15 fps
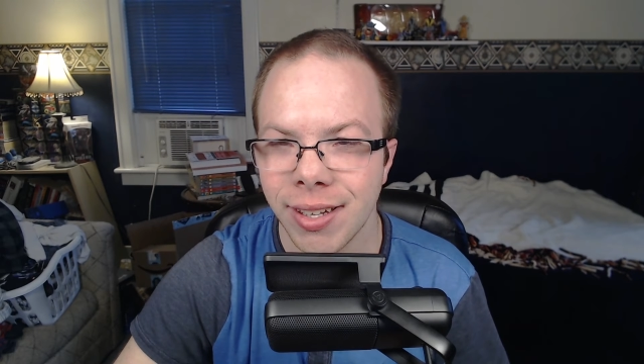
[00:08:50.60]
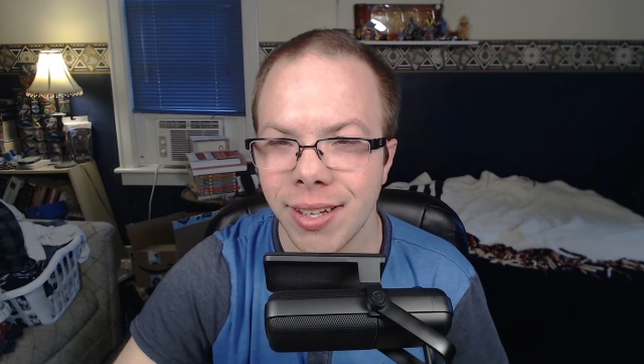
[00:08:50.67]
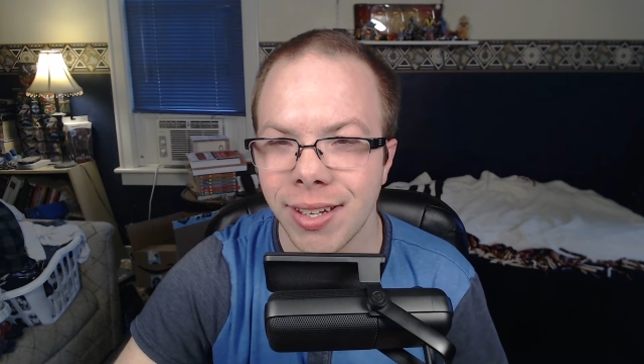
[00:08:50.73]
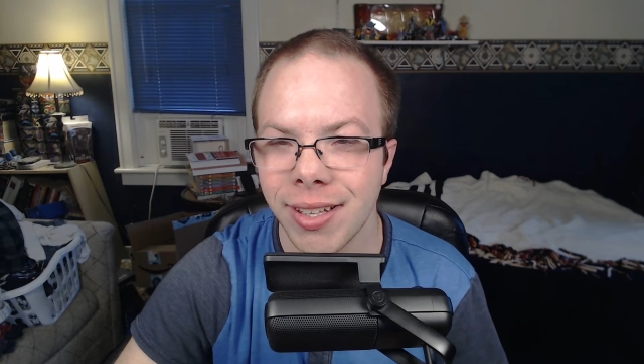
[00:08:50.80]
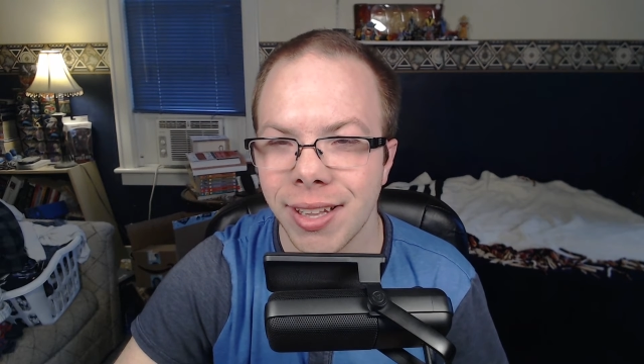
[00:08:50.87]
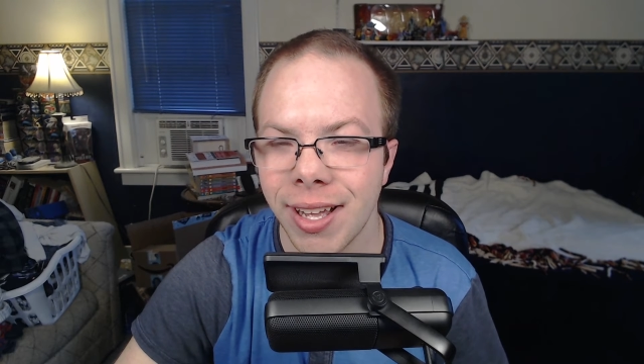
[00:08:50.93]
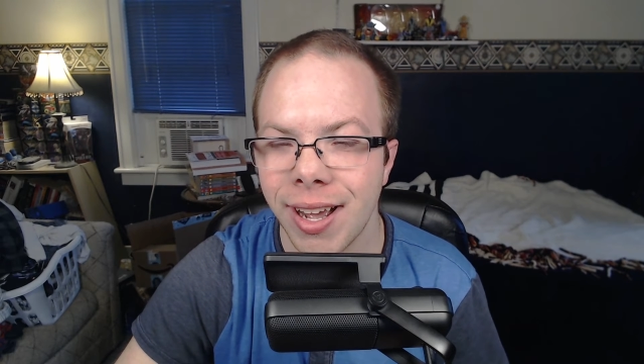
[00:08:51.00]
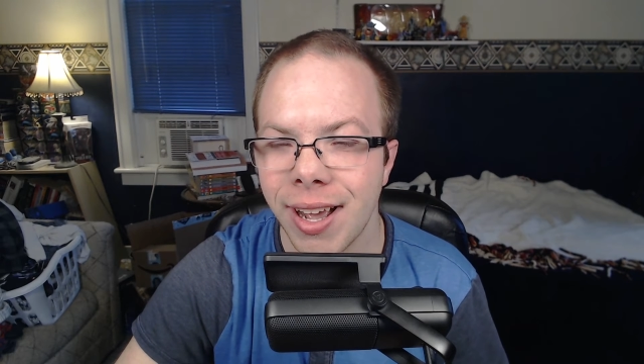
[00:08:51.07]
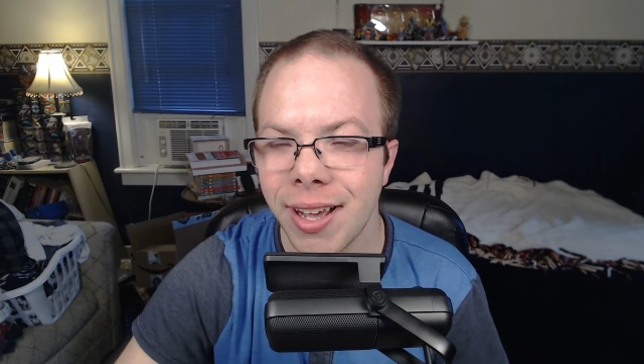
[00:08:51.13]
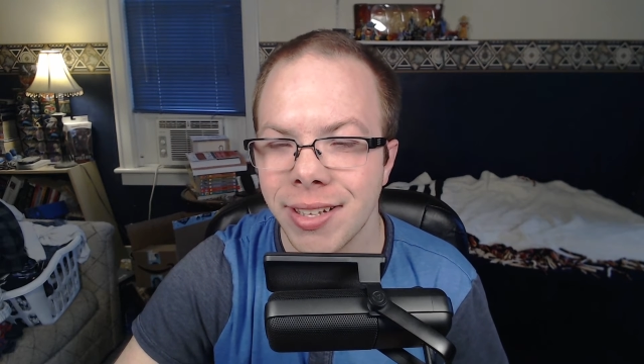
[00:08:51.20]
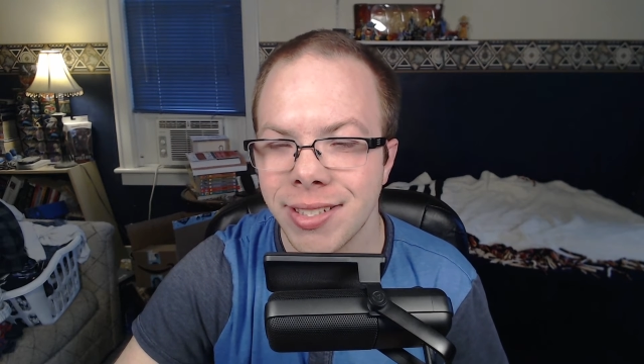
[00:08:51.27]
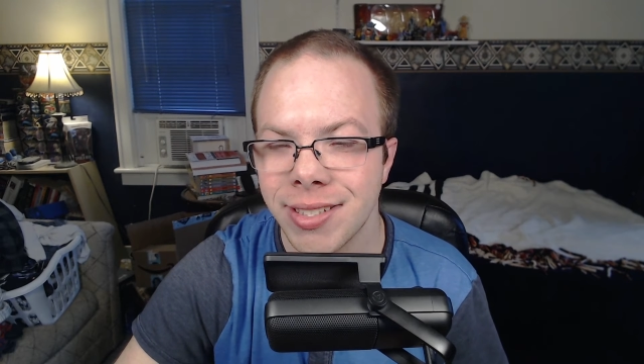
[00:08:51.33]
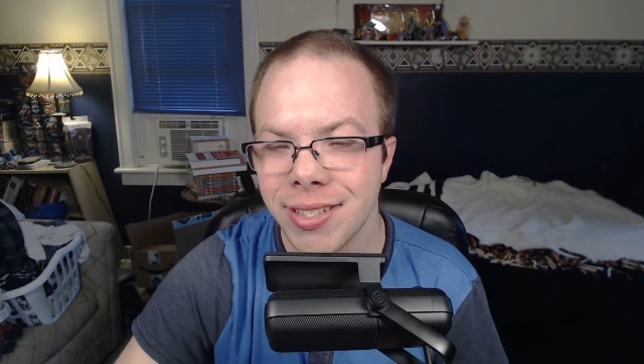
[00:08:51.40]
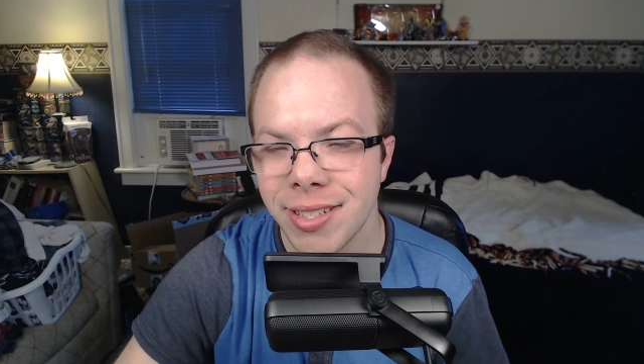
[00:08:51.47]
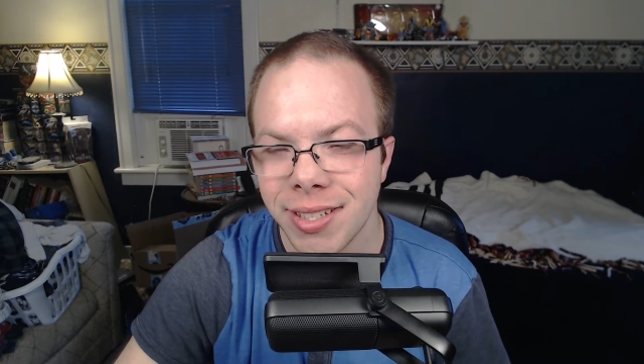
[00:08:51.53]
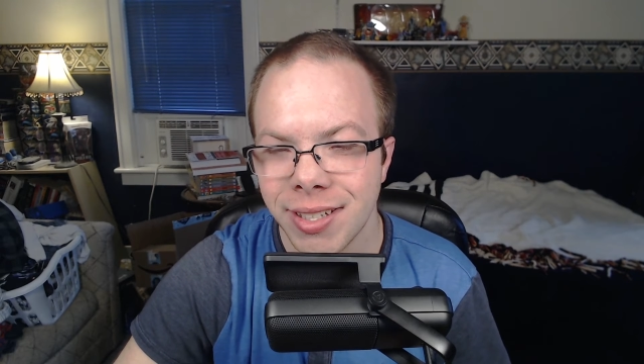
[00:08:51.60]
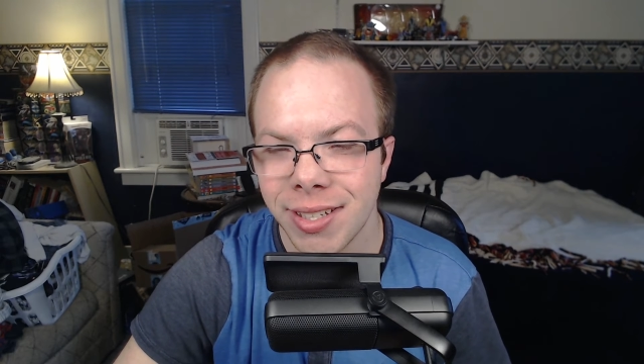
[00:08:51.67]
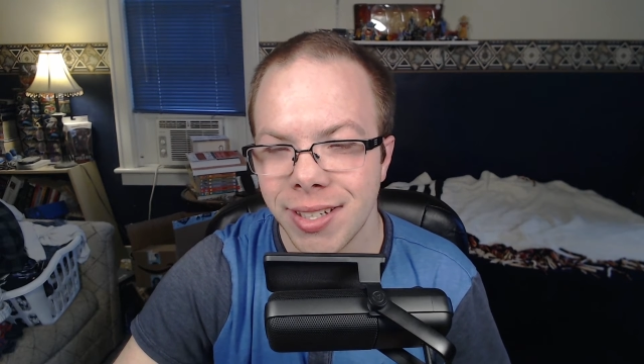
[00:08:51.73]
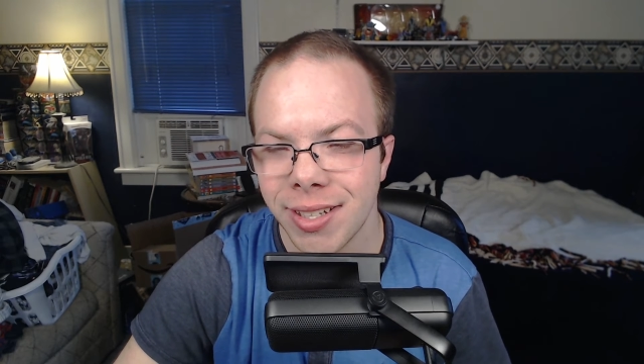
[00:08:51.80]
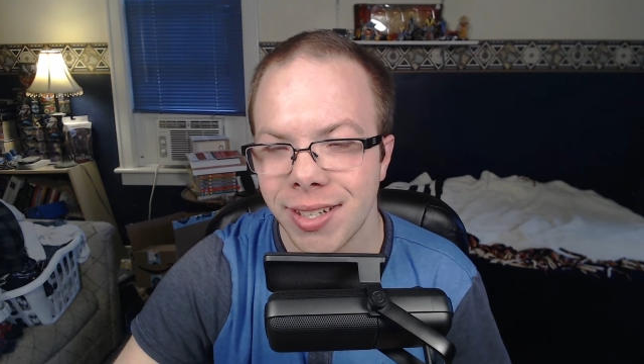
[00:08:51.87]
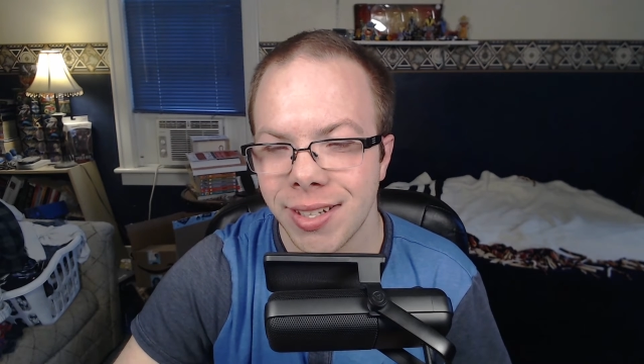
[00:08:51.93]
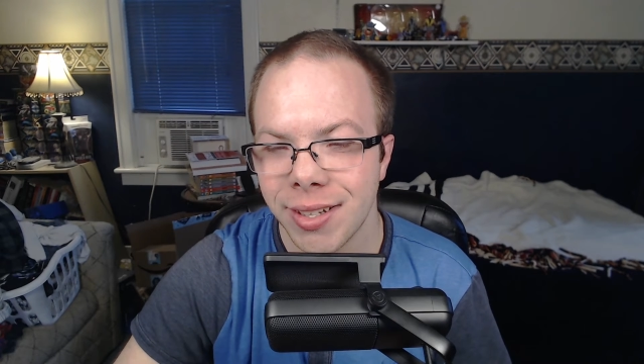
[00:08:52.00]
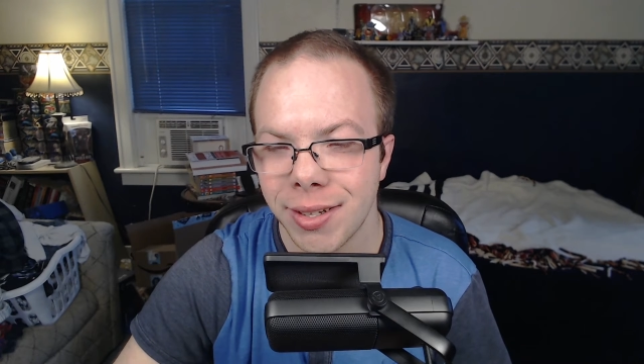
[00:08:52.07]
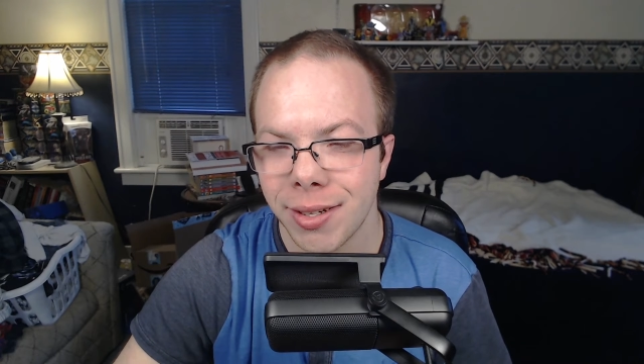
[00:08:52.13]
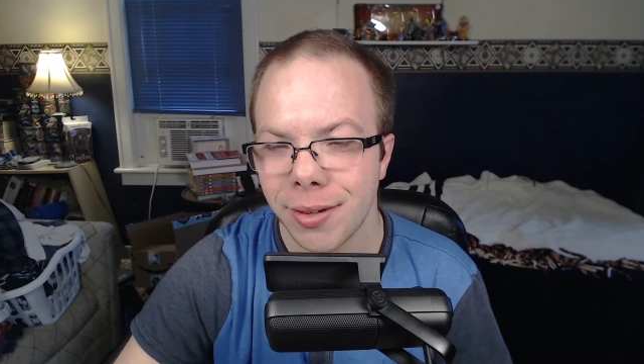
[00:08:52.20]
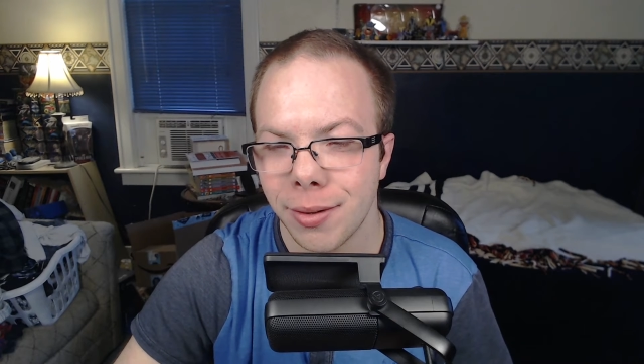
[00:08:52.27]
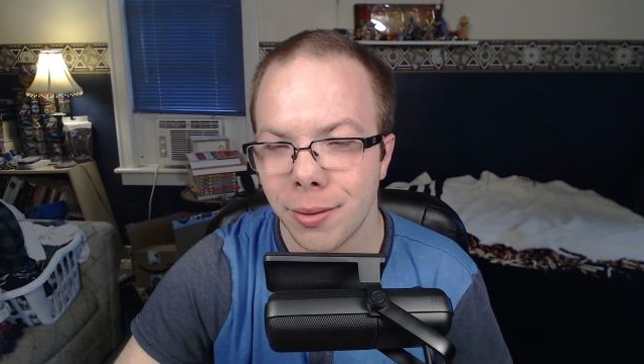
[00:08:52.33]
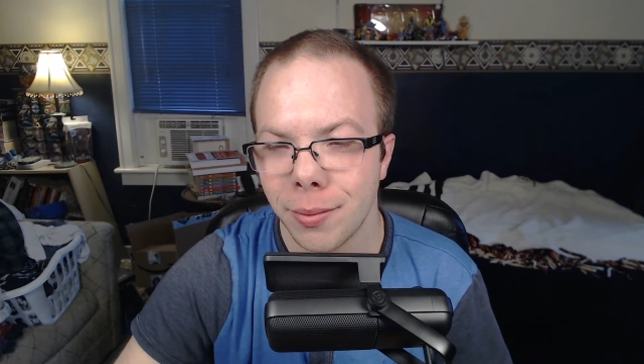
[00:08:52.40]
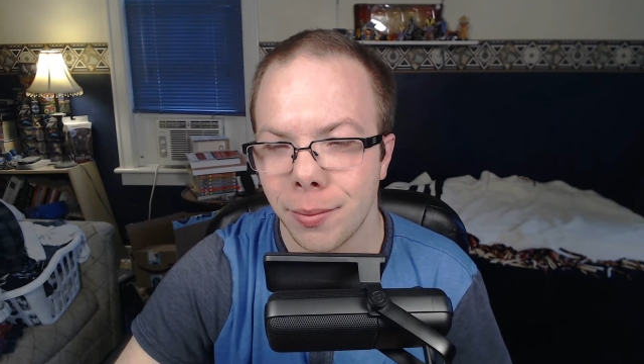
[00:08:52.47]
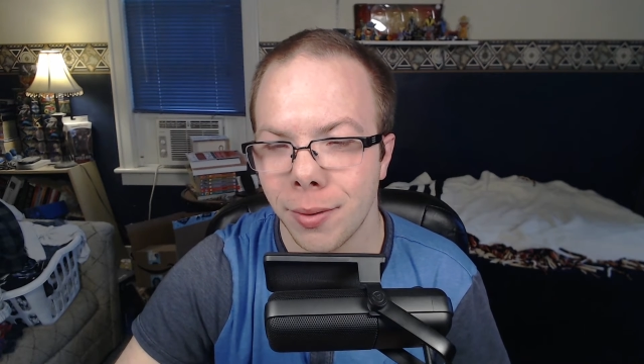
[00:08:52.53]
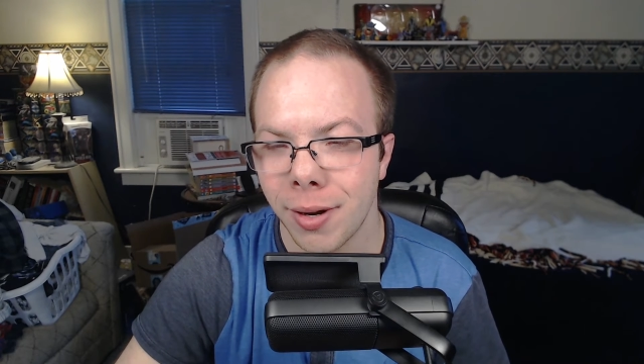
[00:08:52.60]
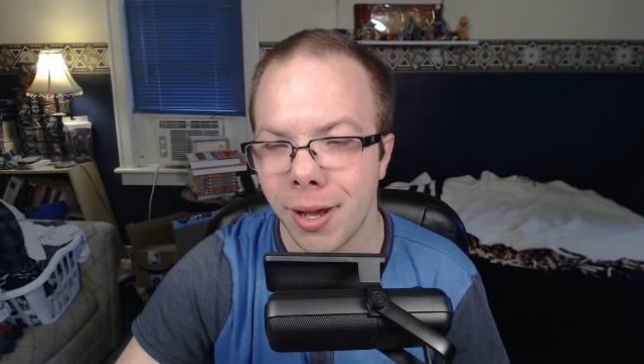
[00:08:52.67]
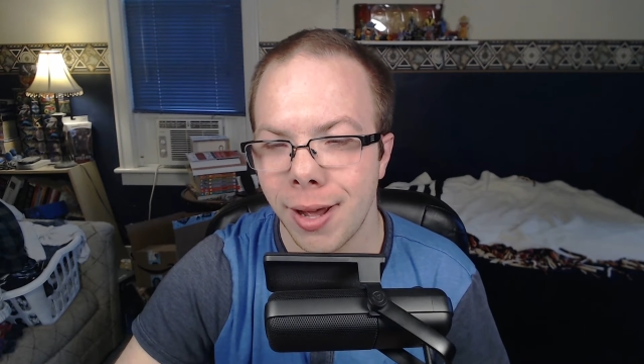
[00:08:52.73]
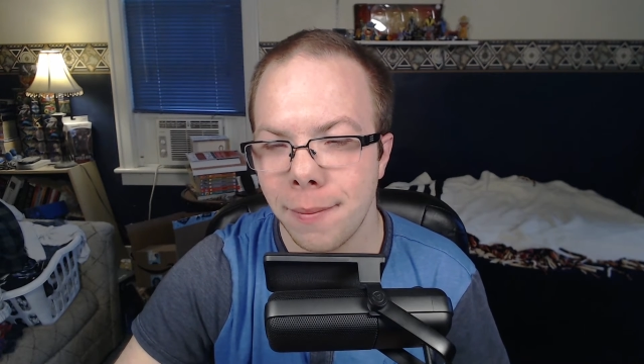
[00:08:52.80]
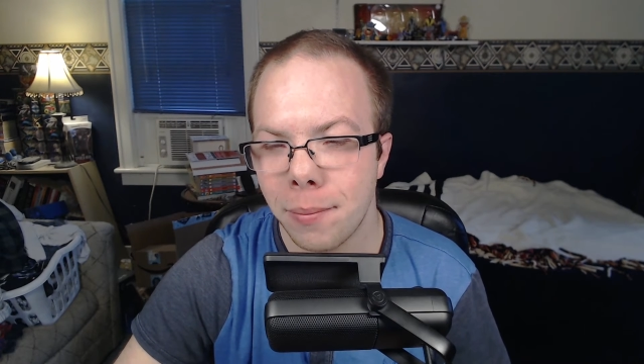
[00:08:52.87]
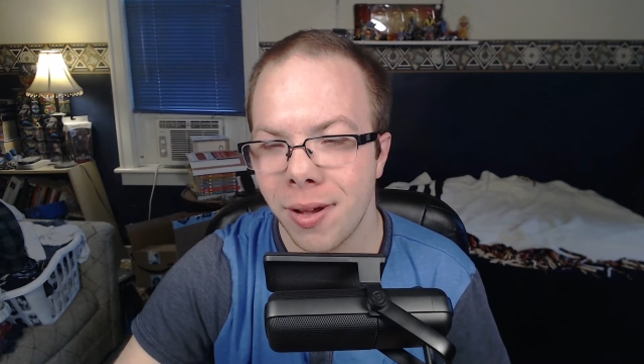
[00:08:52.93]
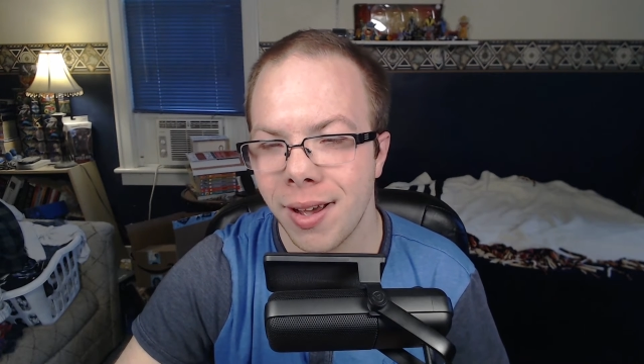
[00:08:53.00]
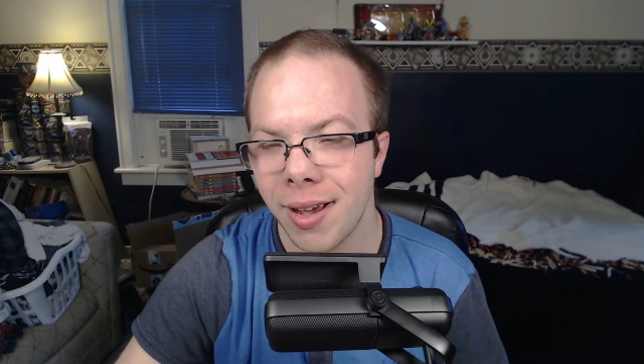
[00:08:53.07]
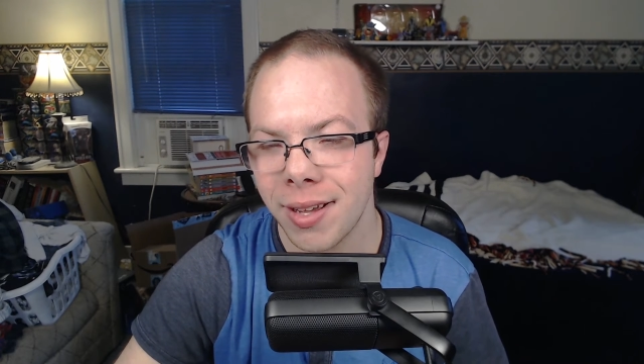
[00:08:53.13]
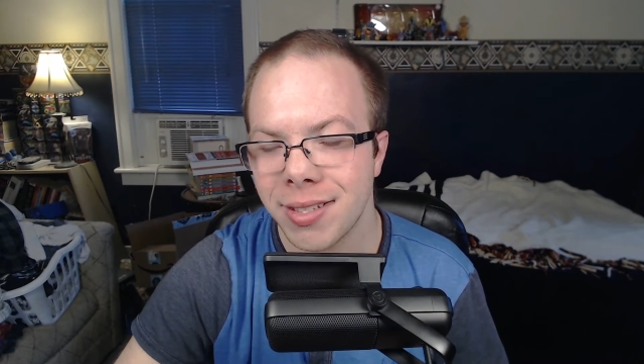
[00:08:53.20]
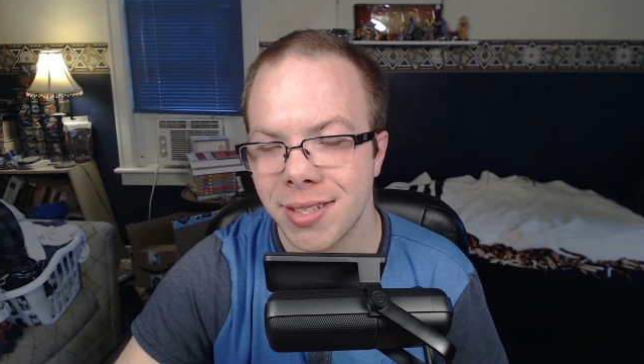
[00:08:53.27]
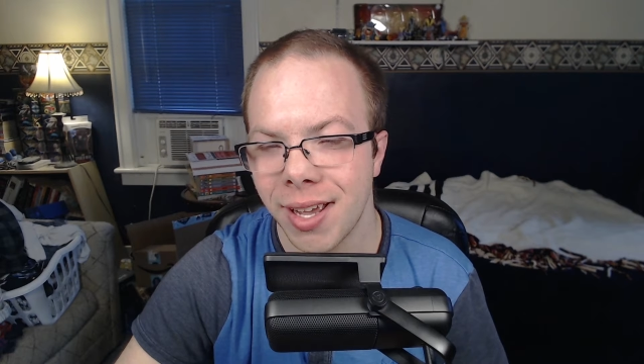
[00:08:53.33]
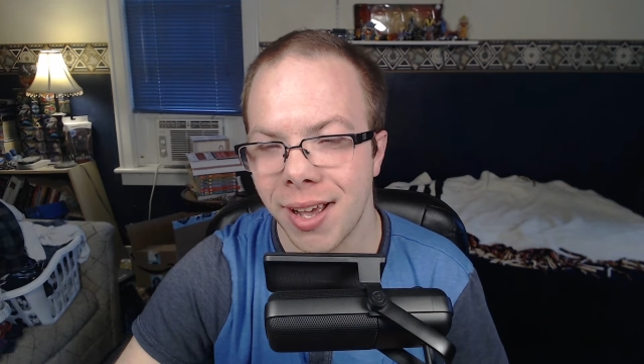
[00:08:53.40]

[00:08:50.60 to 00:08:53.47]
alas, when I pass